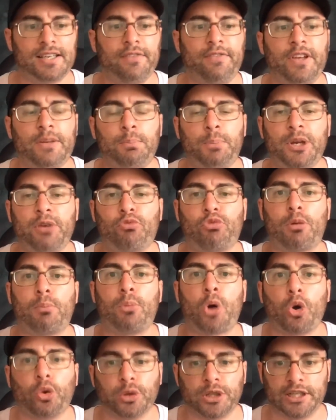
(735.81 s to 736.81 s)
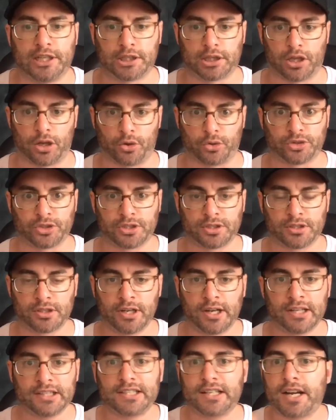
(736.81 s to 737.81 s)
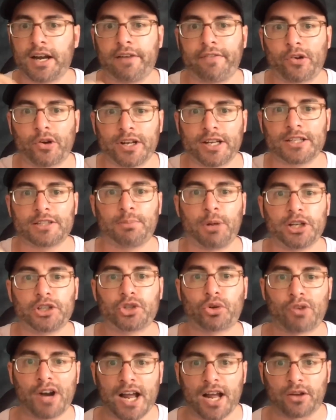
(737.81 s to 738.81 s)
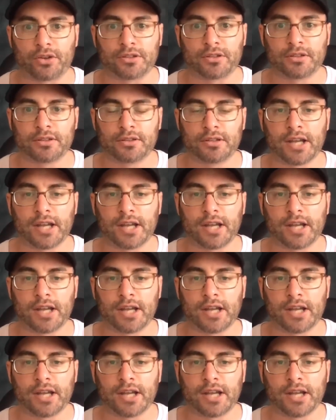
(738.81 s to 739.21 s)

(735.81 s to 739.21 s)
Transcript: even been remotely close to covering as much ground